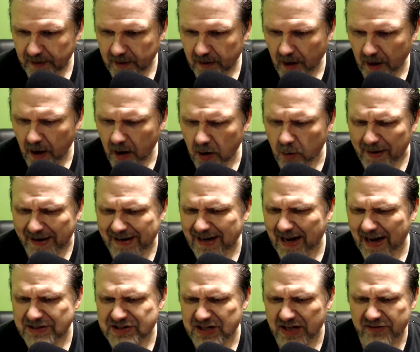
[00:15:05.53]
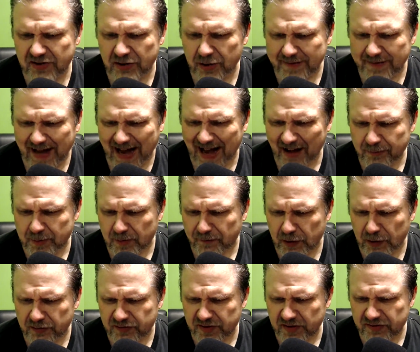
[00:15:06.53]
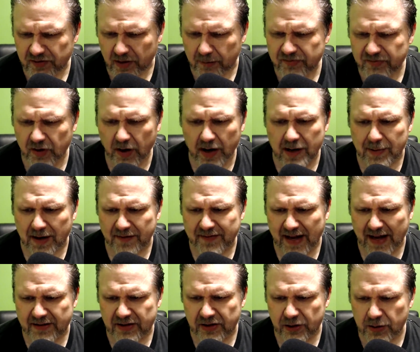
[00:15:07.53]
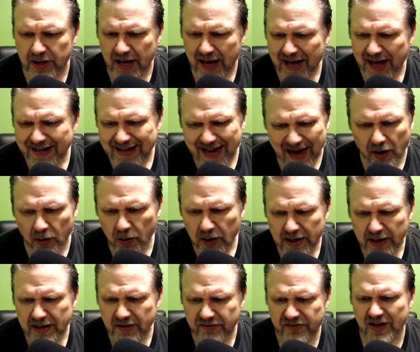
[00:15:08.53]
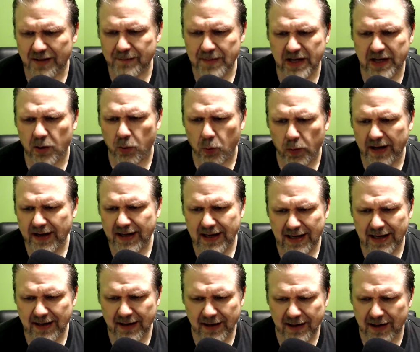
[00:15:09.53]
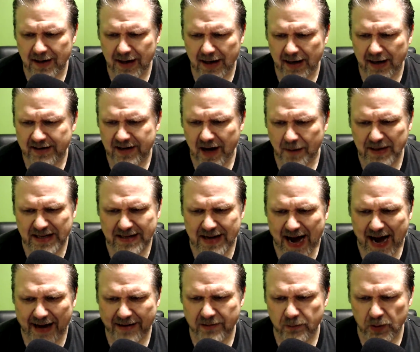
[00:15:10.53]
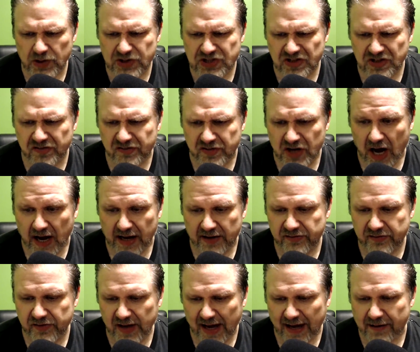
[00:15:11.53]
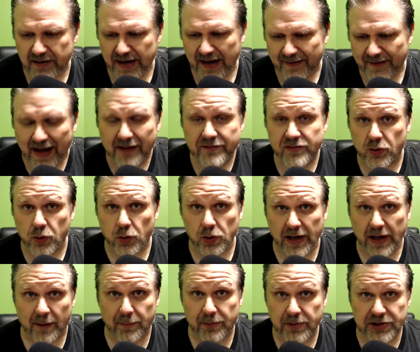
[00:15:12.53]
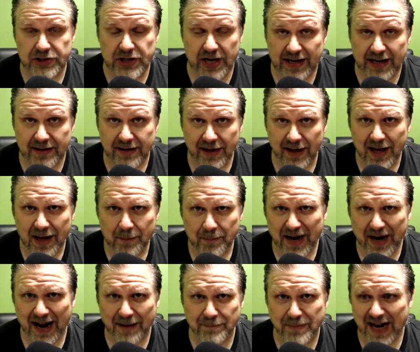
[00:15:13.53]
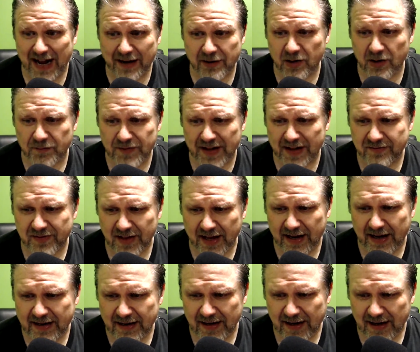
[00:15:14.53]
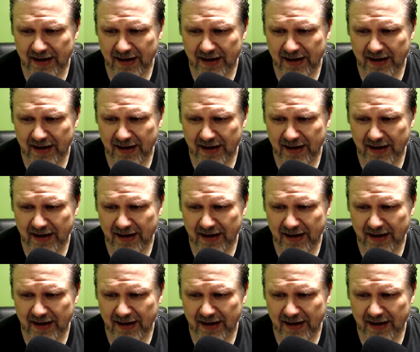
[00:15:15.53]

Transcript: Oh my God, Jason, you're at the hospital for your sister. I'm sorry about that, dude. Now you sent me a winking gummy dot, which is nice, and that's cool. I appreciate it. But I don't know if that's like,